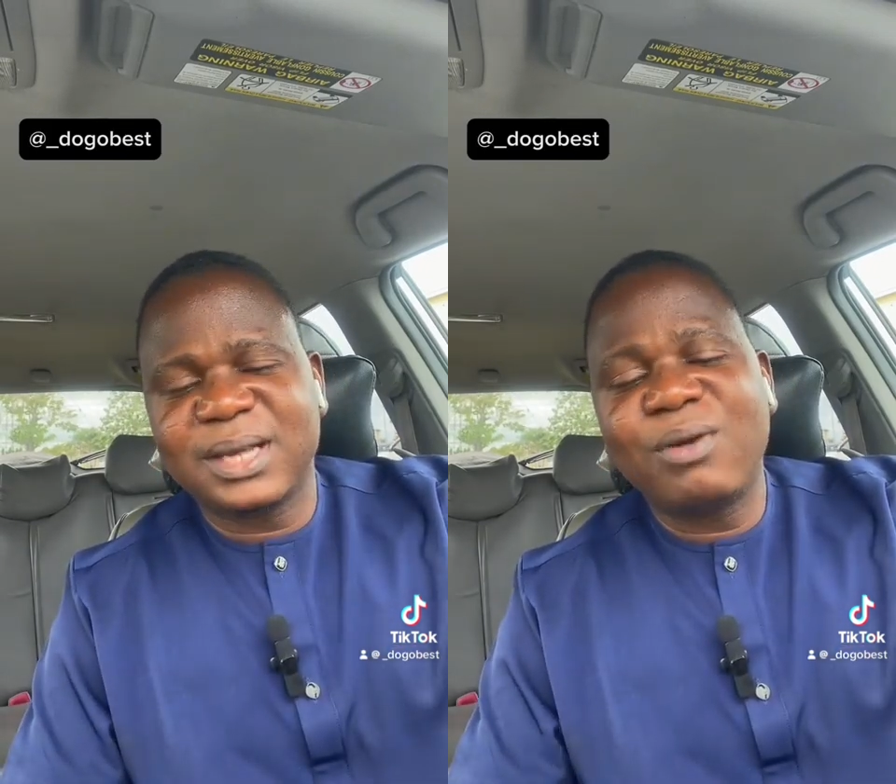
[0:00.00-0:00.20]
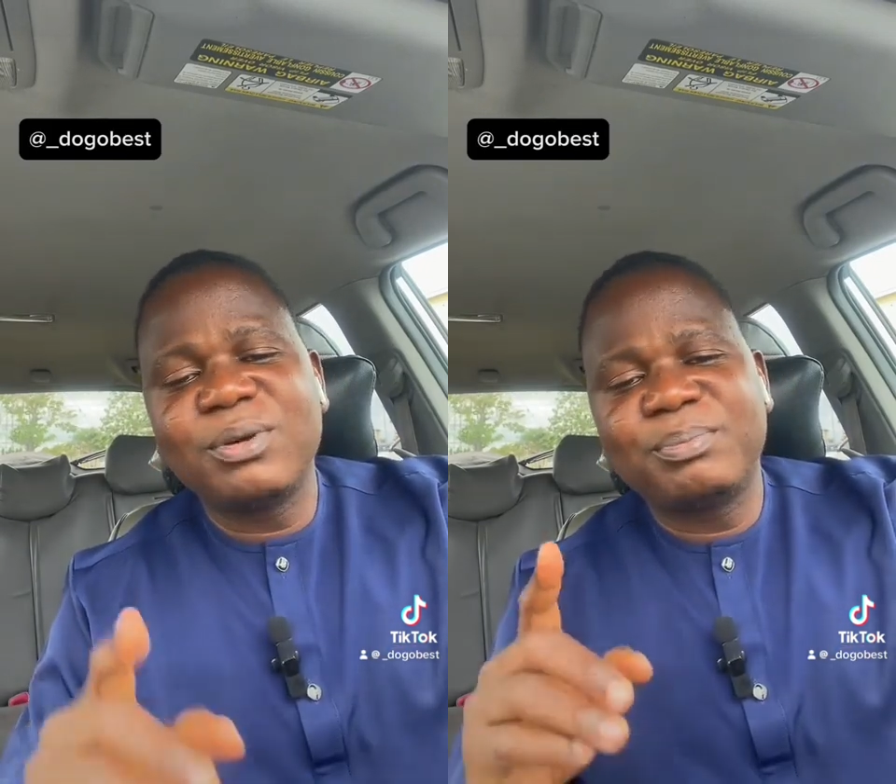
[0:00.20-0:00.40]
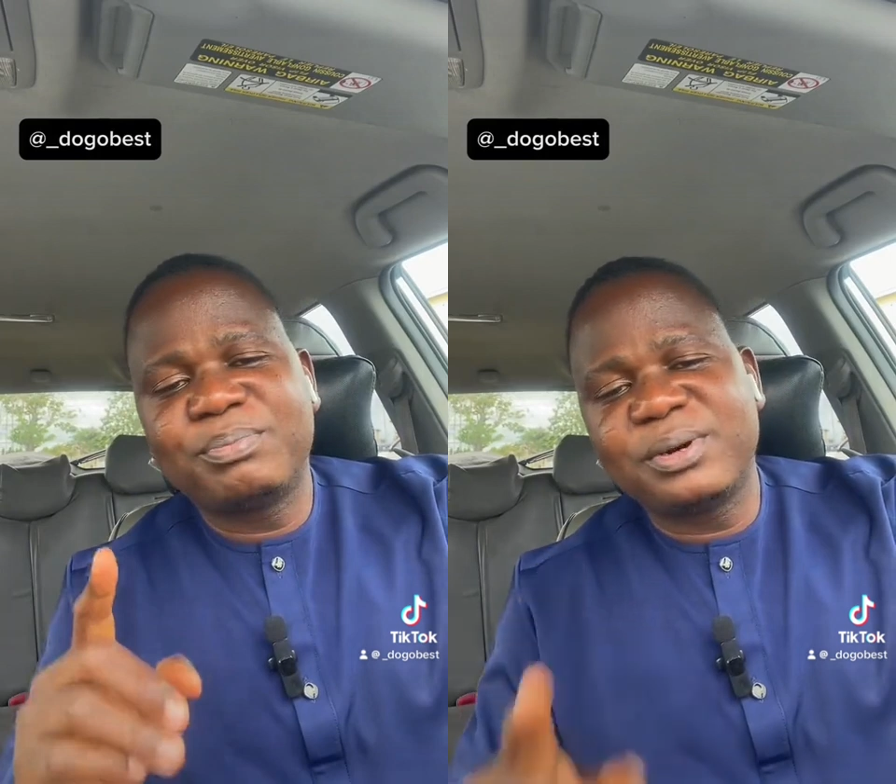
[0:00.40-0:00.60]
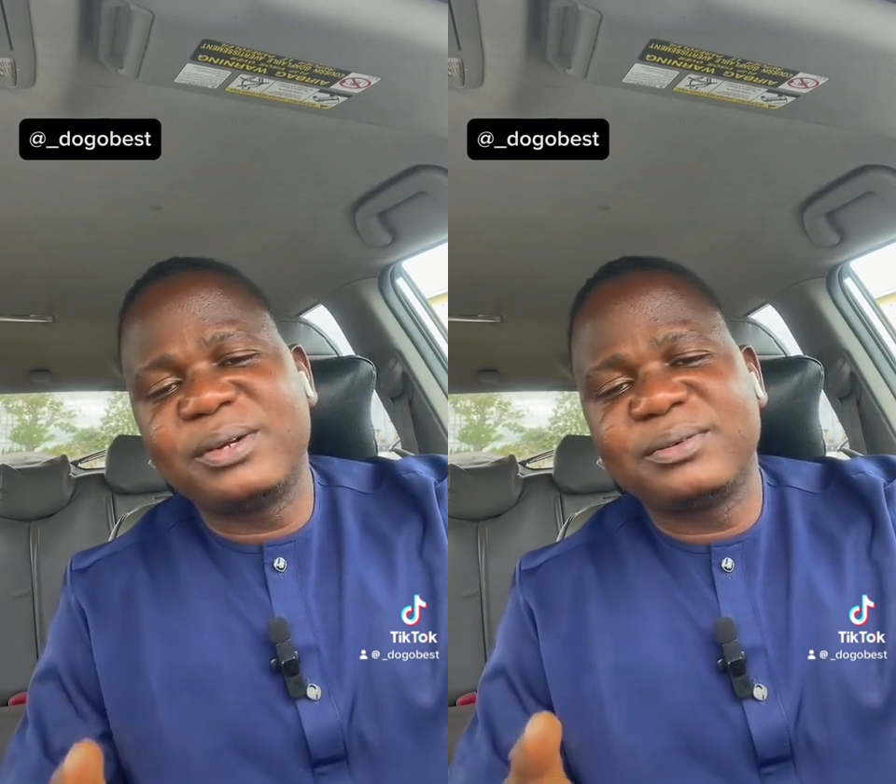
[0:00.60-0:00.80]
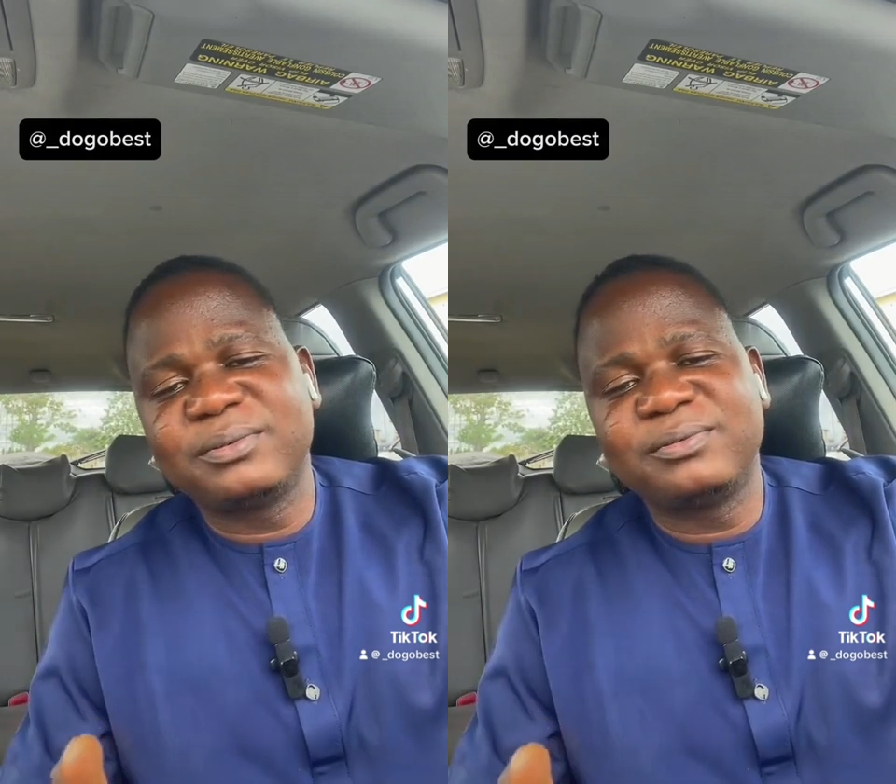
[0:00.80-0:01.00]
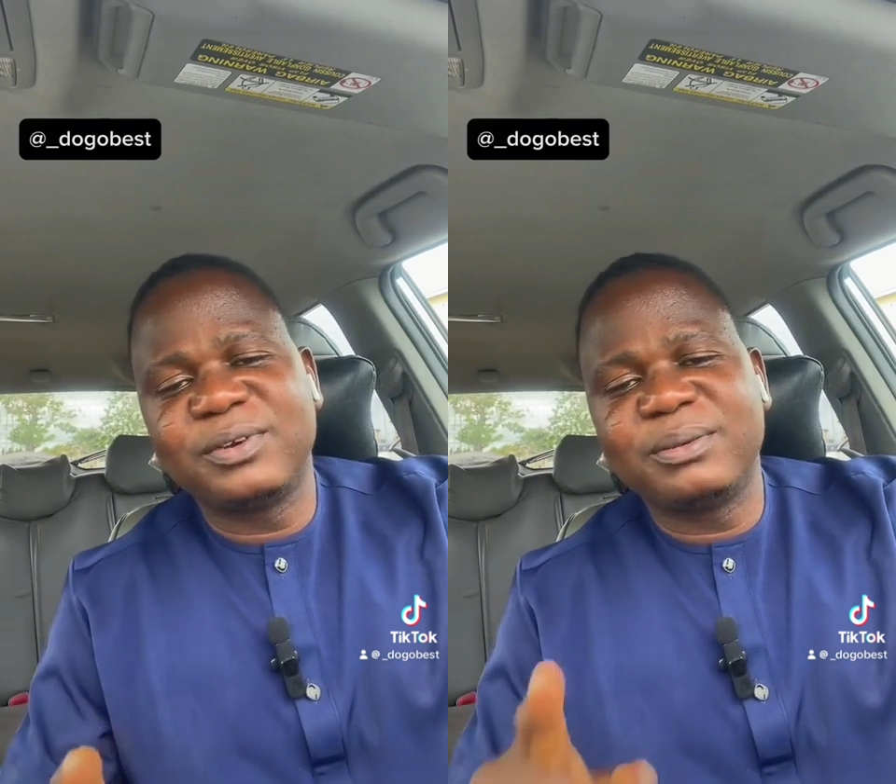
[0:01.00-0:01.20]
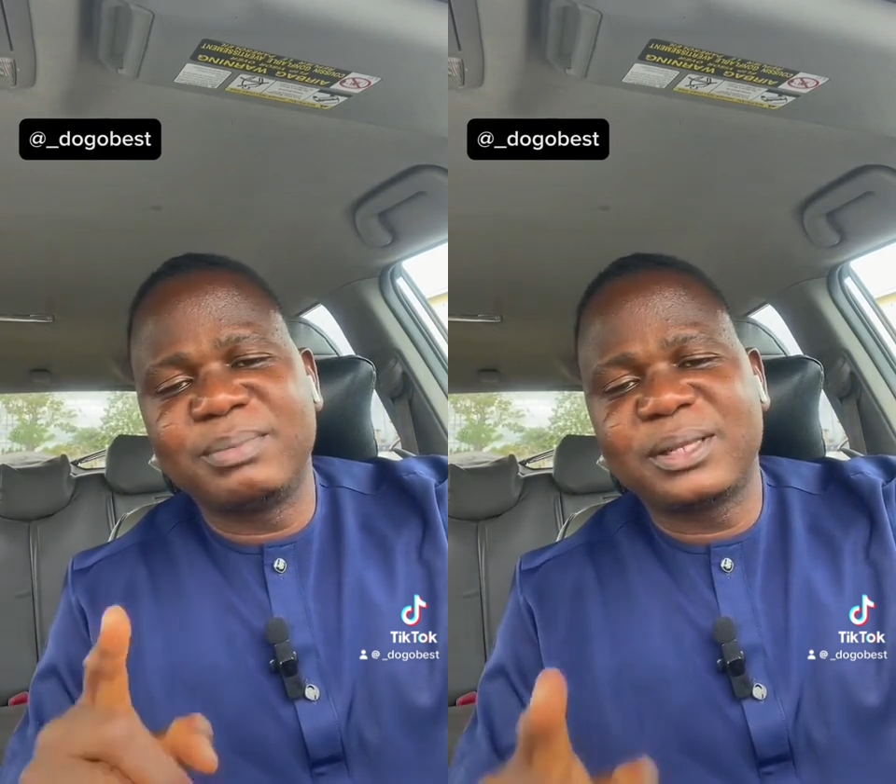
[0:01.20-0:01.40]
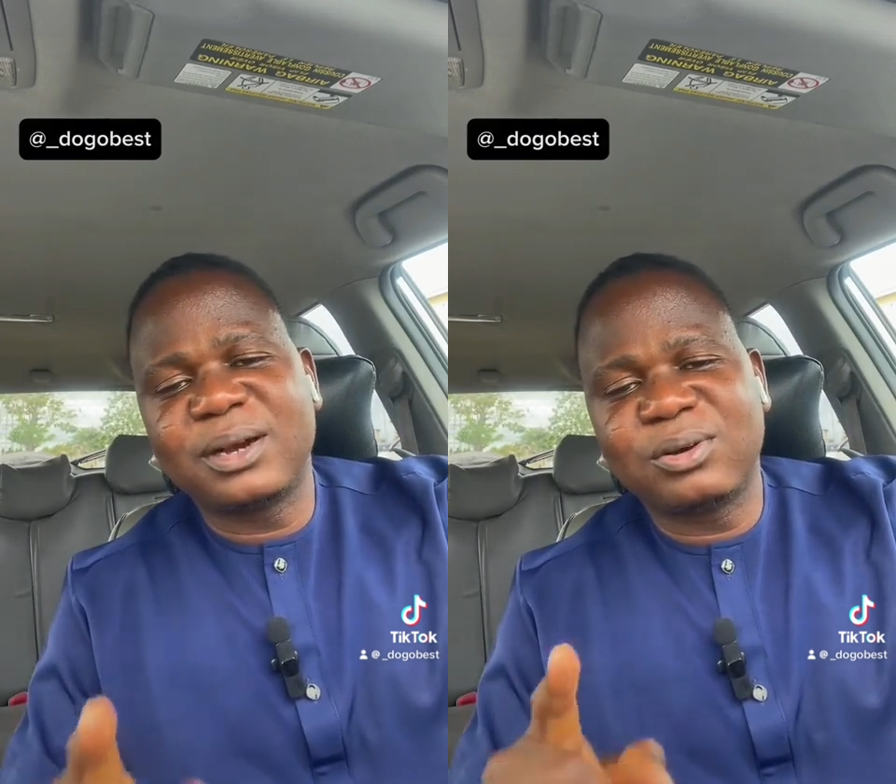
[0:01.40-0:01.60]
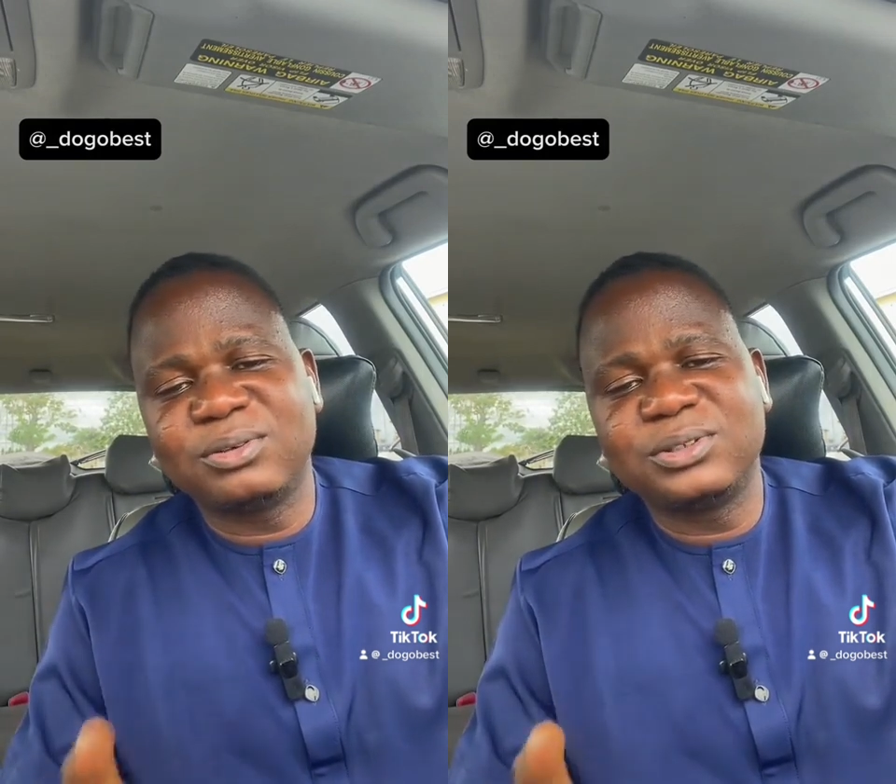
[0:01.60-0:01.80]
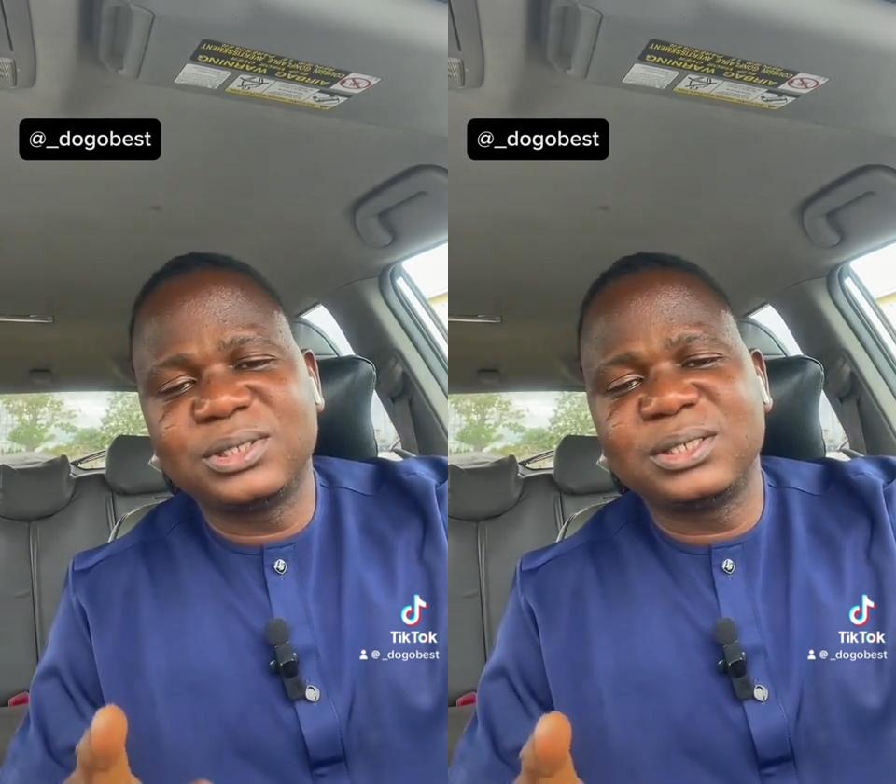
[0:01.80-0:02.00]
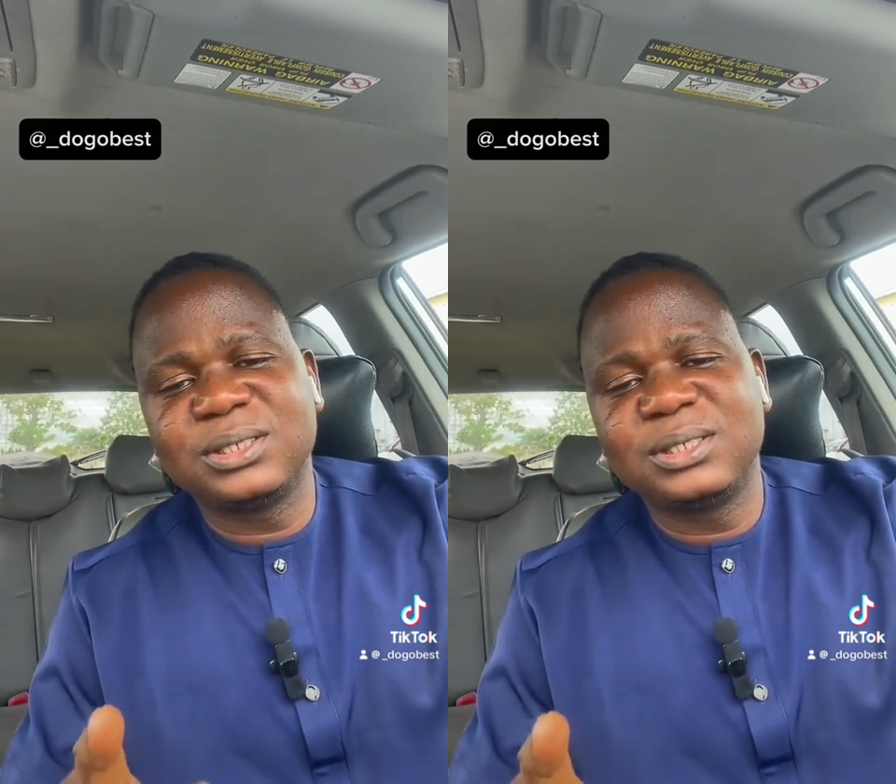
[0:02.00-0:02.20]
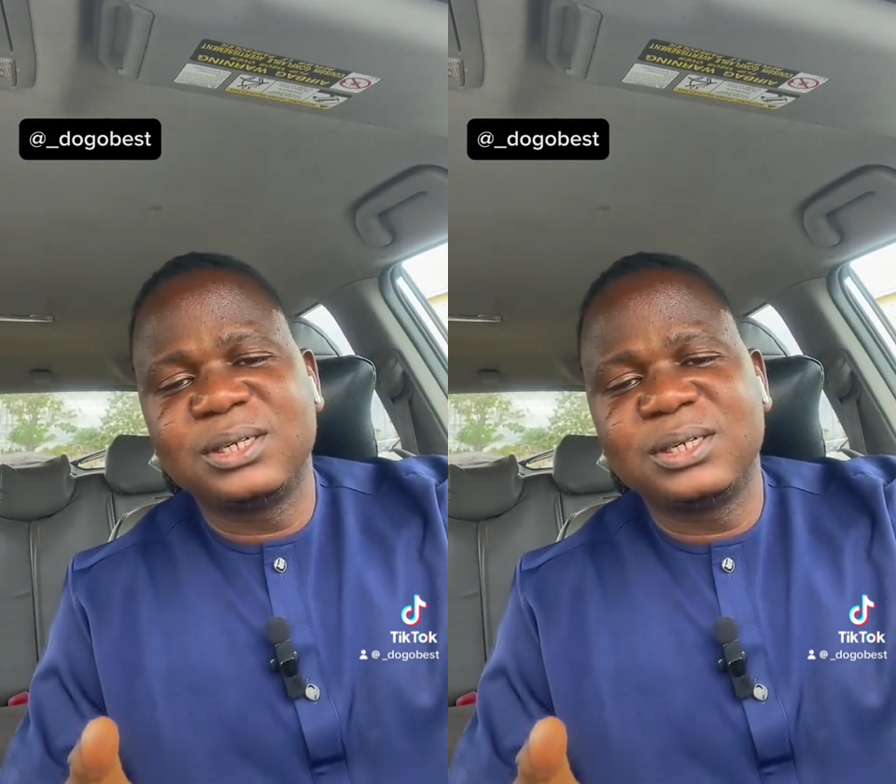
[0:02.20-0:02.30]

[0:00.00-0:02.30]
I will pray for a better country